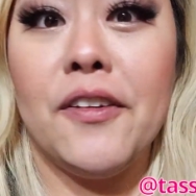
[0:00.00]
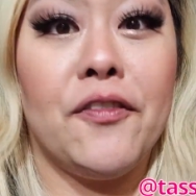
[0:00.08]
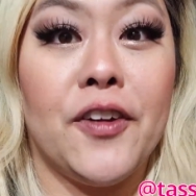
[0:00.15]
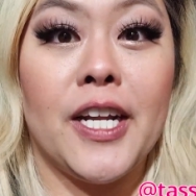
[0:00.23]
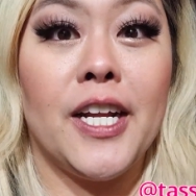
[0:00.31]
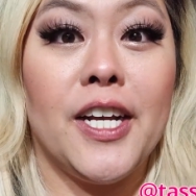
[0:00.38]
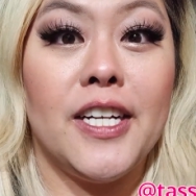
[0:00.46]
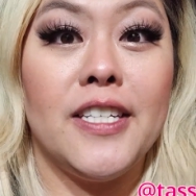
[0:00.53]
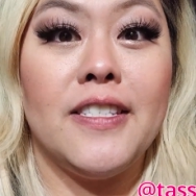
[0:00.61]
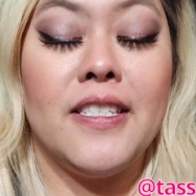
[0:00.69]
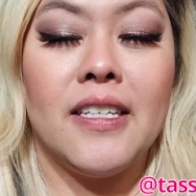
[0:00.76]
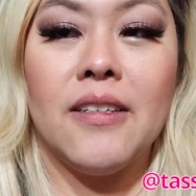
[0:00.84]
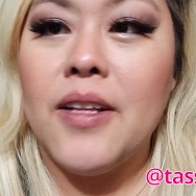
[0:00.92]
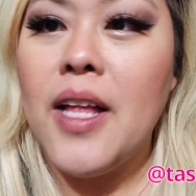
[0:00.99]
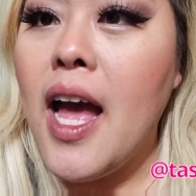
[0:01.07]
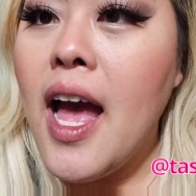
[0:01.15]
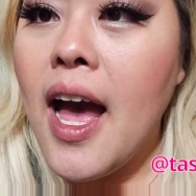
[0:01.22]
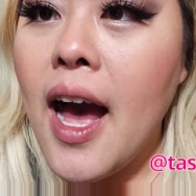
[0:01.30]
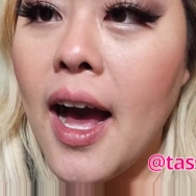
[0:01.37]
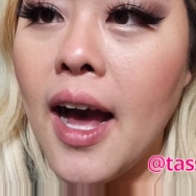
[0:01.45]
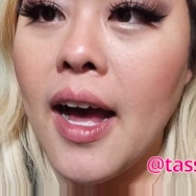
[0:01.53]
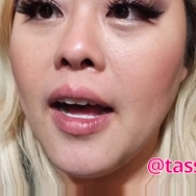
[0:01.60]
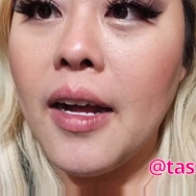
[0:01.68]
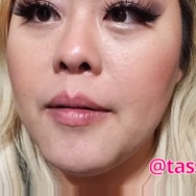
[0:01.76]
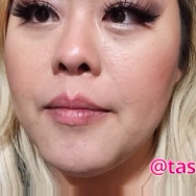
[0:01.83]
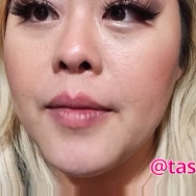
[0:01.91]
freaking good still.
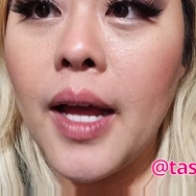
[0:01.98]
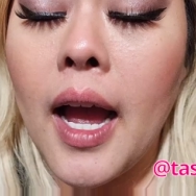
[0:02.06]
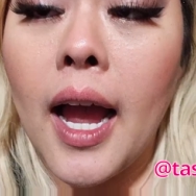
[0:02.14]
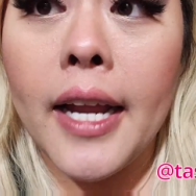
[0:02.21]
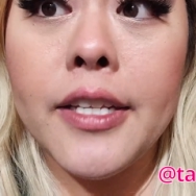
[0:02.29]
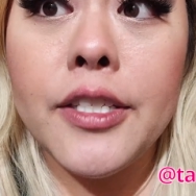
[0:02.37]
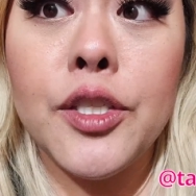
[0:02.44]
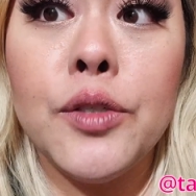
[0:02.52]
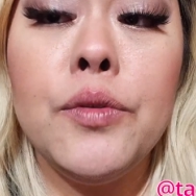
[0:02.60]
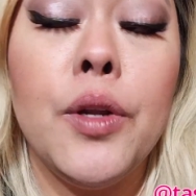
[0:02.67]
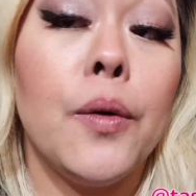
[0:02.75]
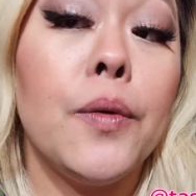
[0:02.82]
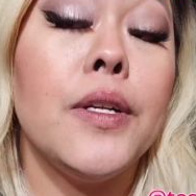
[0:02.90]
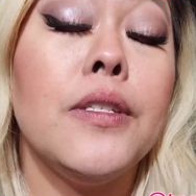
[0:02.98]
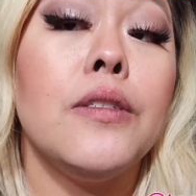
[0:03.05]
I do notice